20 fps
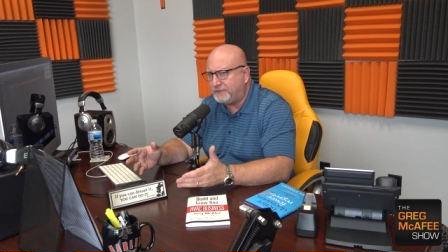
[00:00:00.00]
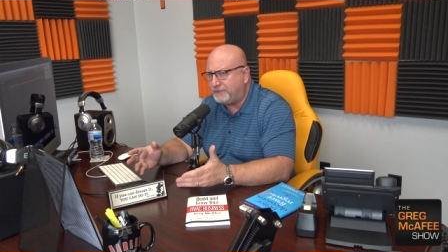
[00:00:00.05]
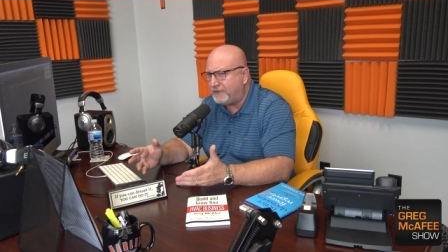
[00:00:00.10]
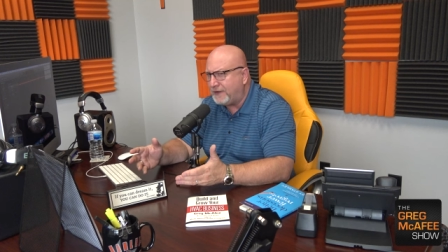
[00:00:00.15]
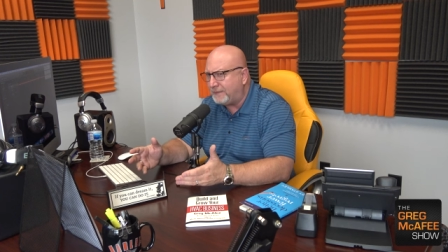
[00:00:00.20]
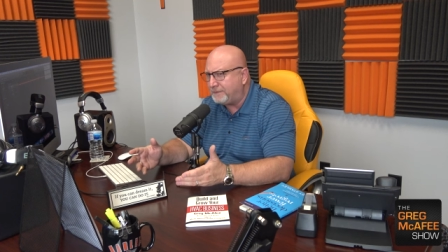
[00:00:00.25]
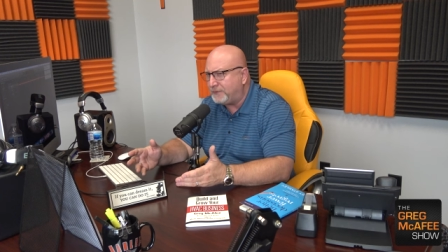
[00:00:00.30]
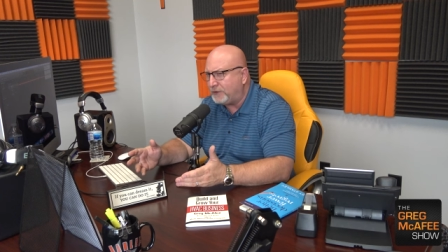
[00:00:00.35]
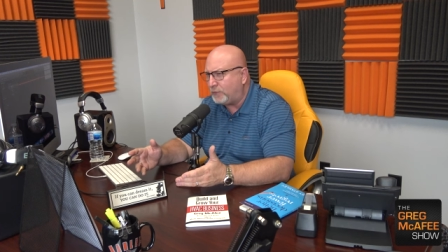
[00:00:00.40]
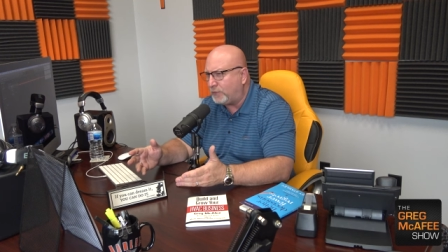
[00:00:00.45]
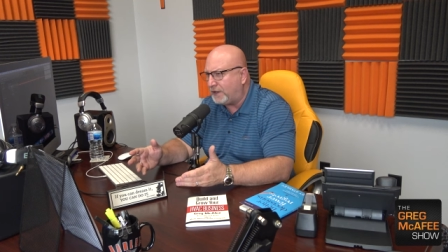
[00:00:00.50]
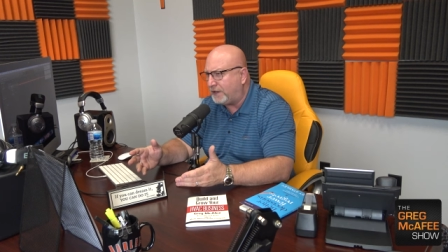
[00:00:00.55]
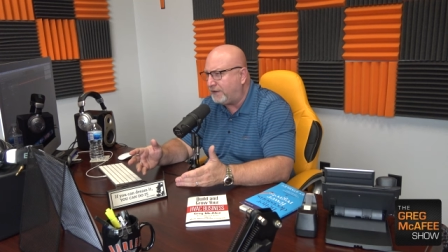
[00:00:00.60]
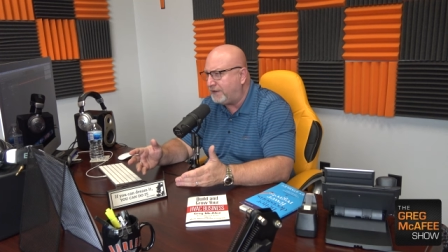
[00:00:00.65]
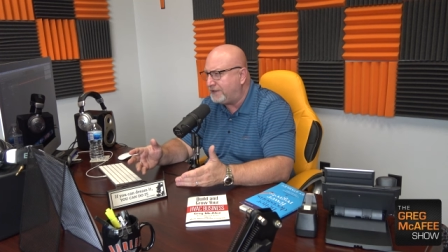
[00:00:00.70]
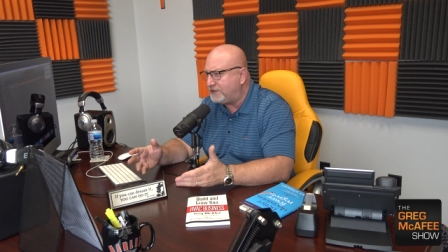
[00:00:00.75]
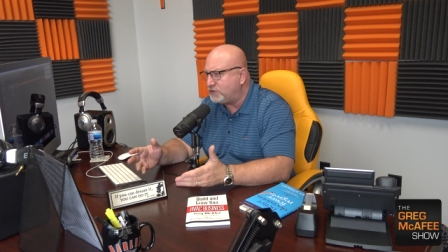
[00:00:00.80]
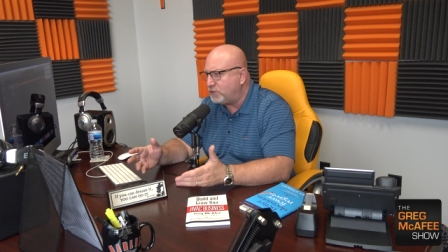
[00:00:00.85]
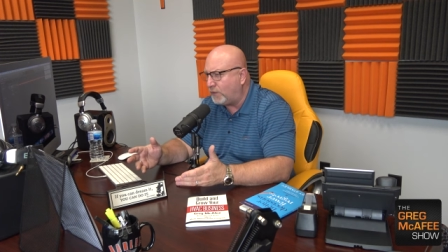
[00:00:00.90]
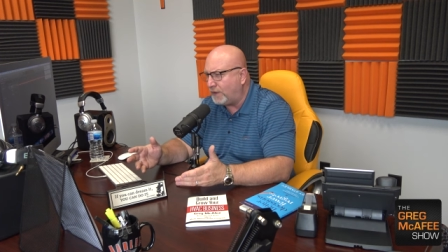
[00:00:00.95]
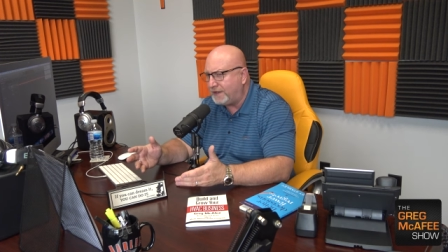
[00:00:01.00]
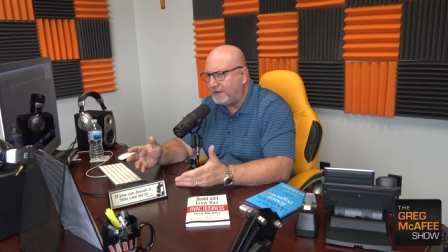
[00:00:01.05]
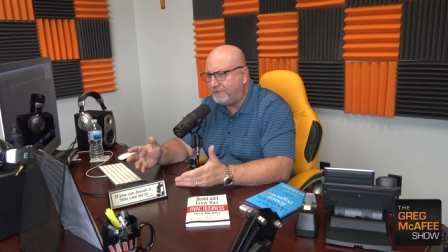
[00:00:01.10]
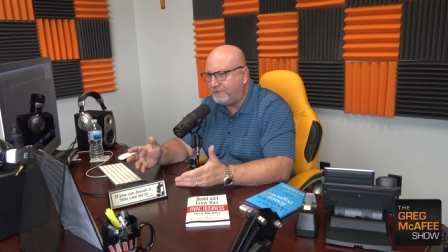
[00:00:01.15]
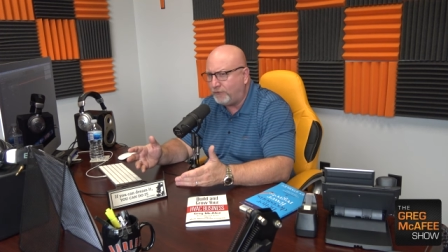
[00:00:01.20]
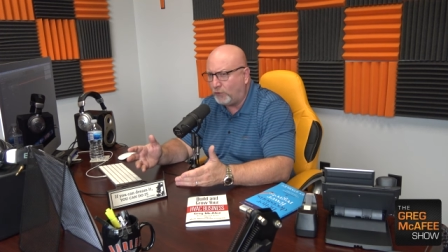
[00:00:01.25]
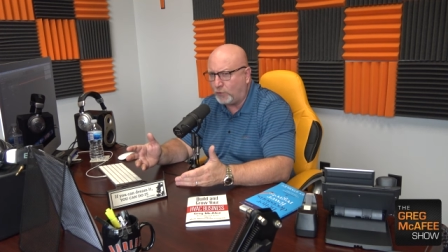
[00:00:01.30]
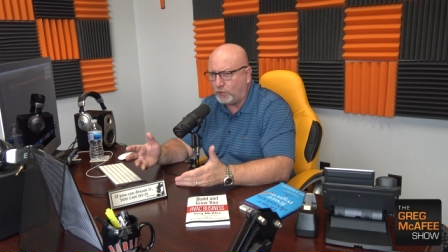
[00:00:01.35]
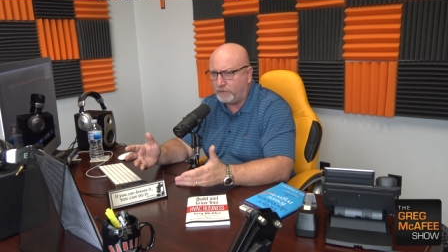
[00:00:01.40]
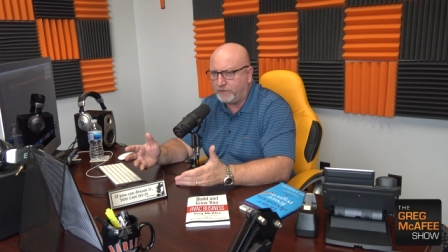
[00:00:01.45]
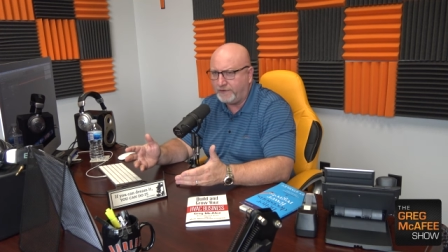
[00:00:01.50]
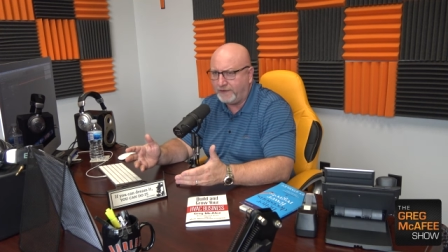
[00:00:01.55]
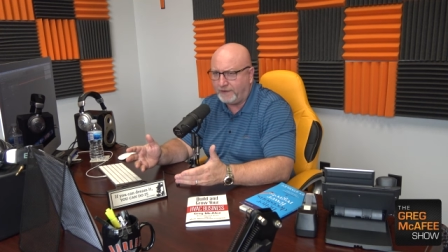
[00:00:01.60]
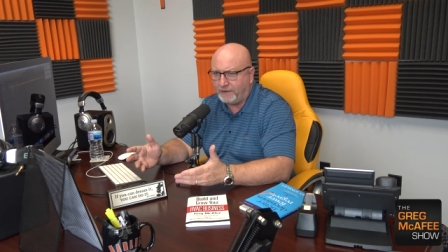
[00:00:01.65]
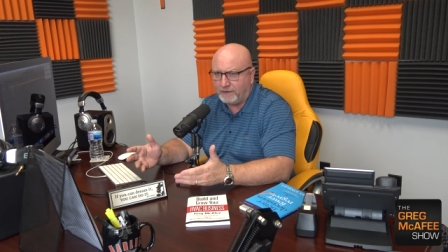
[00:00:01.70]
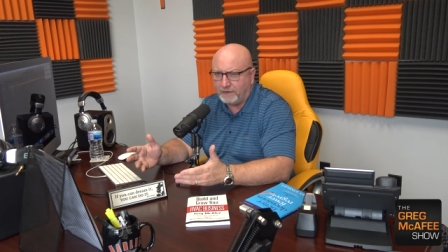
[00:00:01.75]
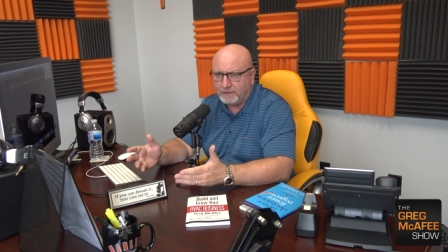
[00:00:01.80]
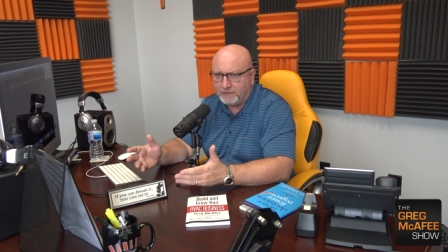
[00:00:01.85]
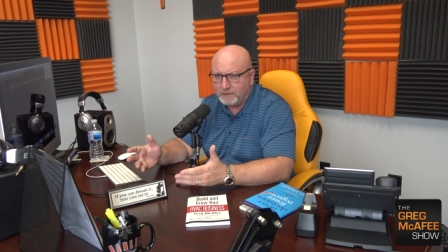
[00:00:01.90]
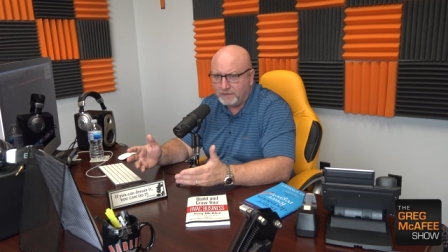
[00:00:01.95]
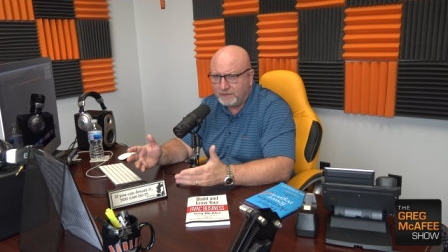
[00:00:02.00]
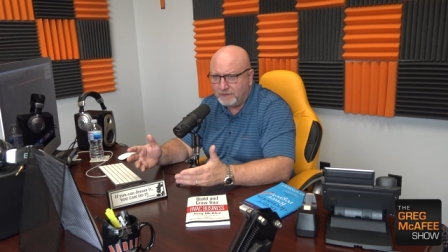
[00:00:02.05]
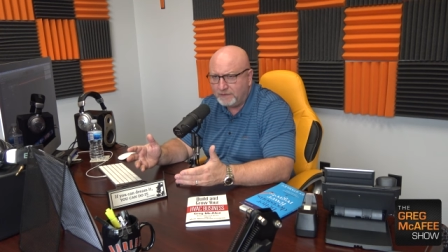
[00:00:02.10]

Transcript: February 24th here,